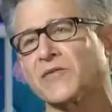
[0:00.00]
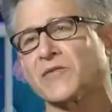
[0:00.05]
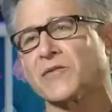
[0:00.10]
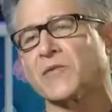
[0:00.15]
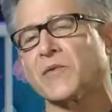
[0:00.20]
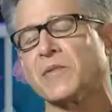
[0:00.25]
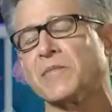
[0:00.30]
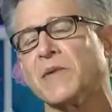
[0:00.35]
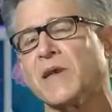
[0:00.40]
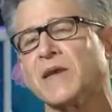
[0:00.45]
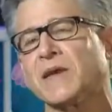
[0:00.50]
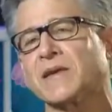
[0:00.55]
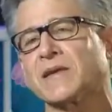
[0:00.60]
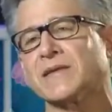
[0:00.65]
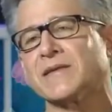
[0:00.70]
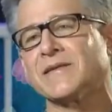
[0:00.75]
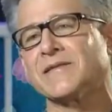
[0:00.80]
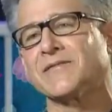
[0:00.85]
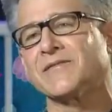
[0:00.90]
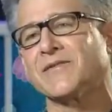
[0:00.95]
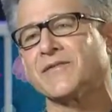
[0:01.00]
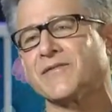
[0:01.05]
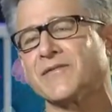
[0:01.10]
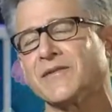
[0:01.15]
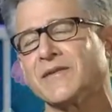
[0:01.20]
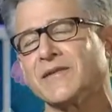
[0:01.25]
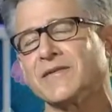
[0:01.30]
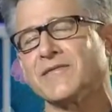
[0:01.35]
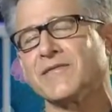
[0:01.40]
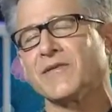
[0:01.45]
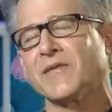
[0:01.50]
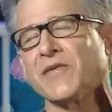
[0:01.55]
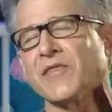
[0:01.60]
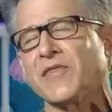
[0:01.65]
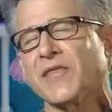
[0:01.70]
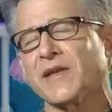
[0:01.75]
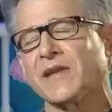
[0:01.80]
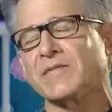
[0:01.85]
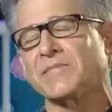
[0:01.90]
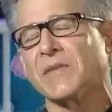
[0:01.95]
that we make, just if you can
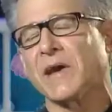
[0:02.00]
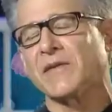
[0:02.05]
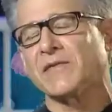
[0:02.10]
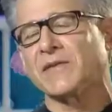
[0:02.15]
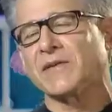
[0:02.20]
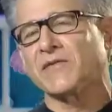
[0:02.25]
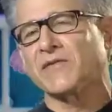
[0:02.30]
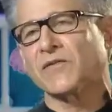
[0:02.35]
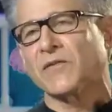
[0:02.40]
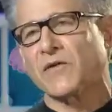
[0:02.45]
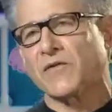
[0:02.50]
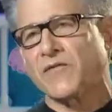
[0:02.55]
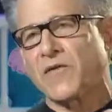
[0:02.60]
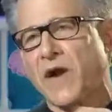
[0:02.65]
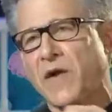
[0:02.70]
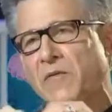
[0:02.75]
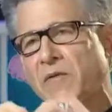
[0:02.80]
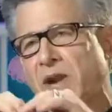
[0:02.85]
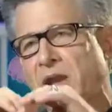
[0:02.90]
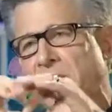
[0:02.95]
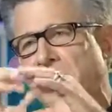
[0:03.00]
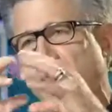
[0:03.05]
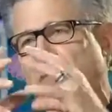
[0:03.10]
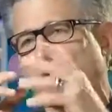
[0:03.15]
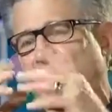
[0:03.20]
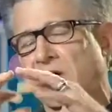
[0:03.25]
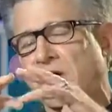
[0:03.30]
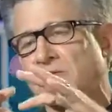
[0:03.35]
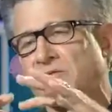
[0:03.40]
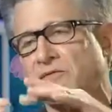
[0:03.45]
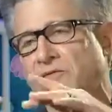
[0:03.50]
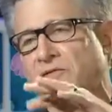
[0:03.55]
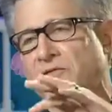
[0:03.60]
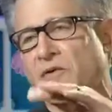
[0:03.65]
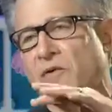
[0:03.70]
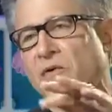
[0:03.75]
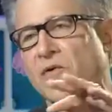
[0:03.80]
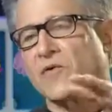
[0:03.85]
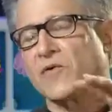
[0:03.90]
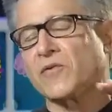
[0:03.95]
think about this, so if I were able to
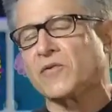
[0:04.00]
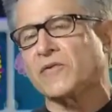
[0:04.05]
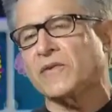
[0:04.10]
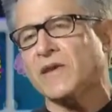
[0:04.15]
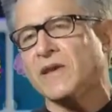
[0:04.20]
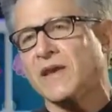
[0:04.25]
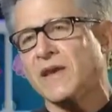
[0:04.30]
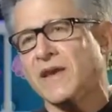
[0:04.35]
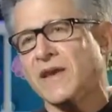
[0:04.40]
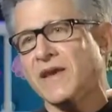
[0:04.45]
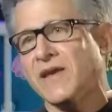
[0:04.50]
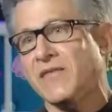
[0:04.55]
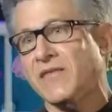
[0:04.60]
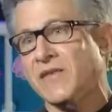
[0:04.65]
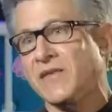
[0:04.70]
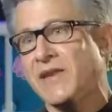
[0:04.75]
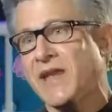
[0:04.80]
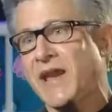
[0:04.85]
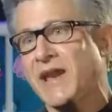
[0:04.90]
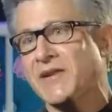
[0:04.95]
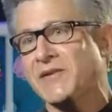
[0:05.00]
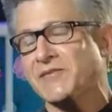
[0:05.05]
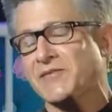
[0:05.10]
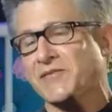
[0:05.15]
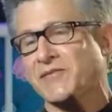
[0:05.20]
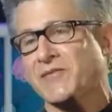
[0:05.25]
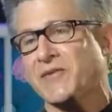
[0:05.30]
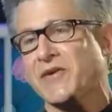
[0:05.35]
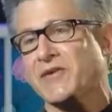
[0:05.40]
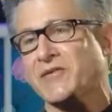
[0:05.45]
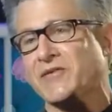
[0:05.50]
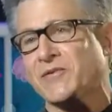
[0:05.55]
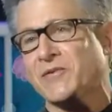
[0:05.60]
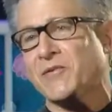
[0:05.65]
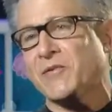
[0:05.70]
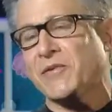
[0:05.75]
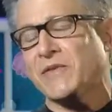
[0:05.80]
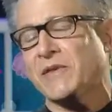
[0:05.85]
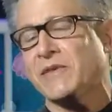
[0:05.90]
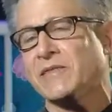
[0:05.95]
unfold the nanostructure
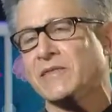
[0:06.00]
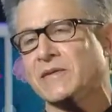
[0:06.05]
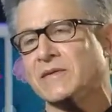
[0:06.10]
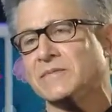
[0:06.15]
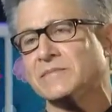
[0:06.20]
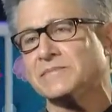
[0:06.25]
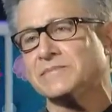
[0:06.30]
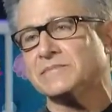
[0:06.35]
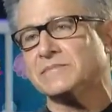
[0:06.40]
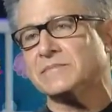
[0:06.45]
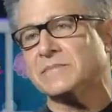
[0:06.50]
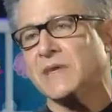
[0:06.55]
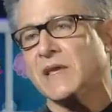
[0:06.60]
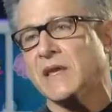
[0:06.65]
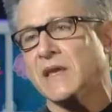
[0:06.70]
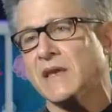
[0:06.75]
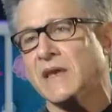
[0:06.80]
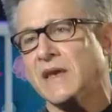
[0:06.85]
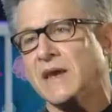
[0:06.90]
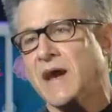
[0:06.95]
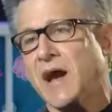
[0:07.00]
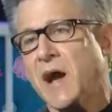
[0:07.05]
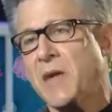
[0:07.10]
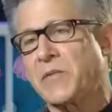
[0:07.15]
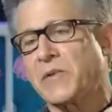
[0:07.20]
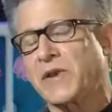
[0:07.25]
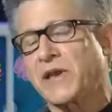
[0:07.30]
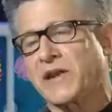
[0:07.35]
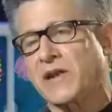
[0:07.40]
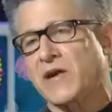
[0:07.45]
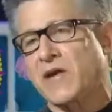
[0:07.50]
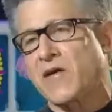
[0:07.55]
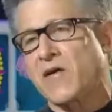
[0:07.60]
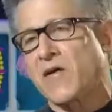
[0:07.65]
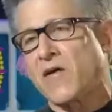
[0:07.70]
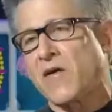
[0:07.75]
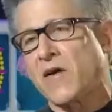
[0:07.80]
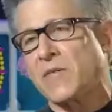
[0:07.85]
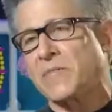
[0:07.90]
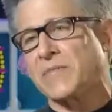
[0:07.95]
within them, I would get a
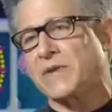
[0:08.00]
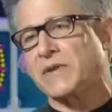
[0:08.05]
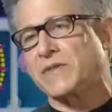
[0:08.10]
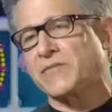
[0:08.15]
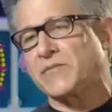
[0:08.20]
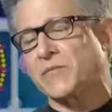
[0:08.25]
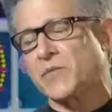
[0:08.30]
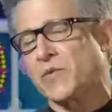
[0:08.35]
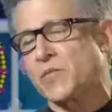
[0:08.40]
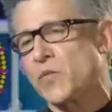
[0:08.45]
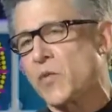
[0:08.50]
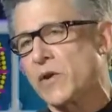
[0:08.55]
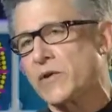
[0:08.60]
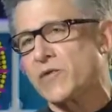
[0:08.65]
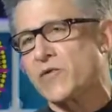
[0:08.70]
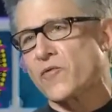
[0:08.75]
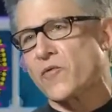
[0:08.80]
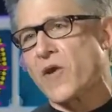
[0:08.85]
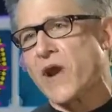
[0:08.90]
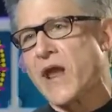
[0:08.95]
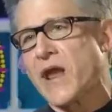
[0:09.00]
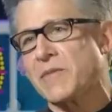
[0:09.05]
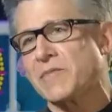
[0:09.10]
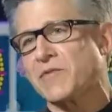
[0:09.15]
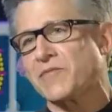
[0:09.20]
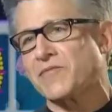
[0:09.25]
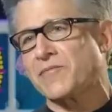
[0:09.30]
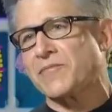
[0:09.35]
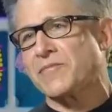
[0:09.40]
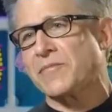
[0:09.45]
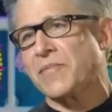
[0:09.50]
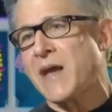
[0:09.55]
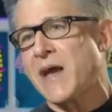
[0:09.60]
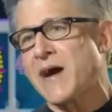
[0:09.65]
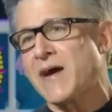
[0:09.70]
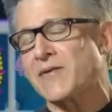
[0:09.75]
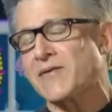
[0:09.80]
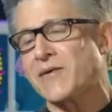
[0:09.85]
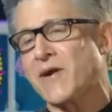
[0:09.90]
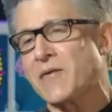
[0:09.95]
carpet with 1 gram of
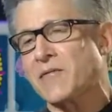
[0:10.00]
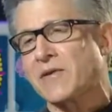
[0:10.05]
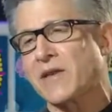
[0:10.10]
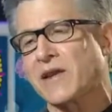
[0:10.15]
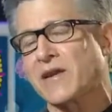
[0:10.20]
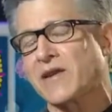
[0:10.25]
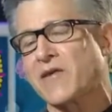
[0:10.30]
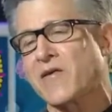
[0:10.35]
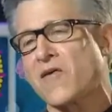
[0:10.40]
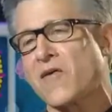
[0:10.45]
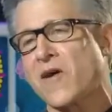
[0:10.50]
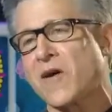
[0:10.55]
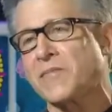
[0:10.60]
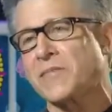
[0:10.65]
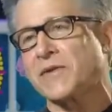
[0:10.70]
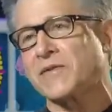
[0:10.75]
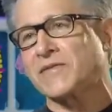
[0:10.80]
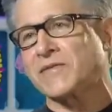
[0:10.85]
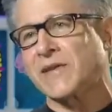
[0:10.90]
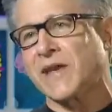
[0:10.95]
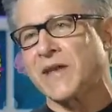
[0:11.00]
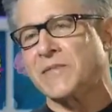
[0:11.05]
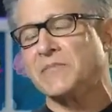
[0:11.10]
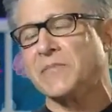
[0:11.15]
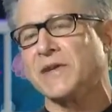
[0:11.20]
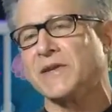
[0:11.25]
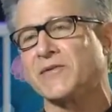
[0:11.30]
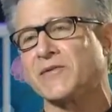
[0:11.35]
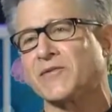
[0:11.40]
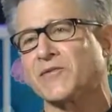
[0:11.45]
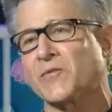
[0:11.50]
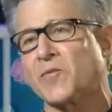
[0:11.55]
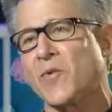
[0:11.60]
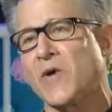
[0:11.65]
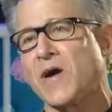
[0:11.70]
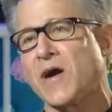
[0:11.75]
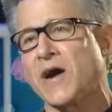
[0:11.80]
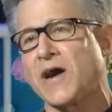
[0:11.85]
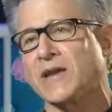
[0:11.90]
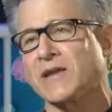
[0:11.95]
powder. I would get a carpet 10 meters
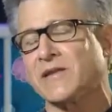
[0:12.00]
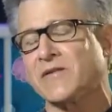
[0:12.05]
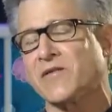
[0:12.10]
wide and